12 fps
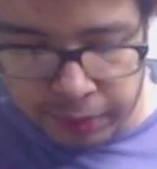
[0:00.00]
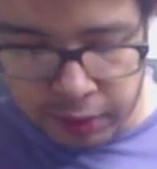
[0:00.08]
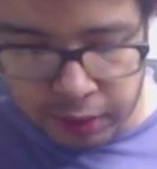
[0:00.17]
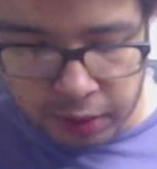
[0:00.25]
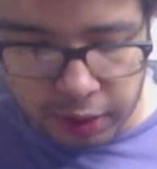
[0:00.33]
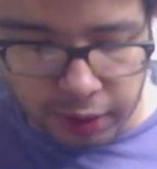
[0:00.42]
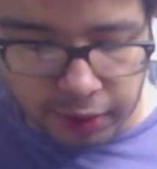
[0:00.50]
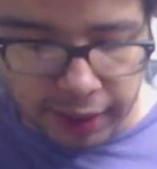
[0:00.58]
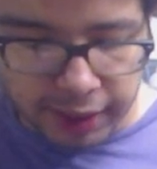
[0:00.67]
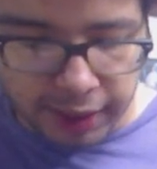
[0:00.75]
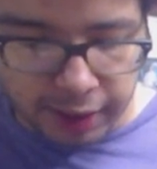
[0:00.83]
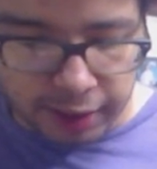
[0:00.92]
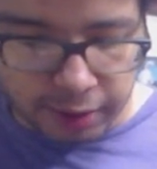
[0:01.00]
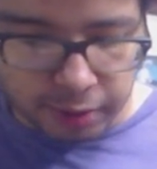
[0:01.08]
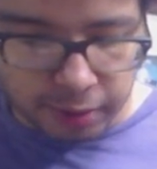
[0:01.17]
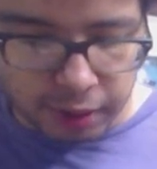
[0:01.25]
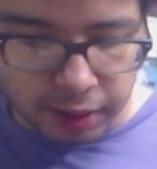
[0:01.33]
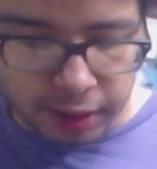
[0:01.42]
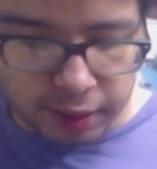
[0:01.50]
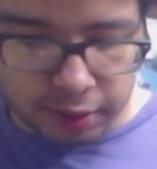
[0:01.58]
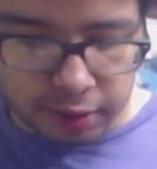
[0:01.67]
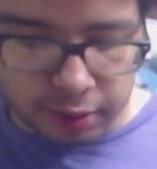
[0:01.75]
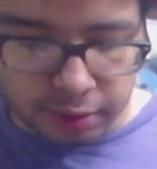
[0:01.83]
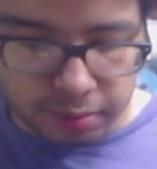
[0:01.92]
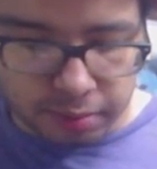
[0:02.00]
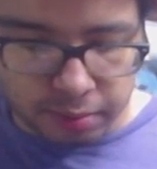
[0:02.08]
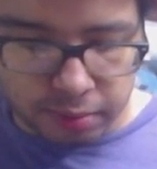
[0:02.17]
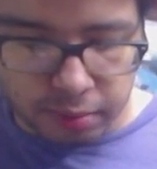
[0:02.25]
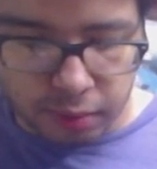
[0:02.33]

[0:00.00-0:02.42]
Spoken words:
So like right now, we're getting some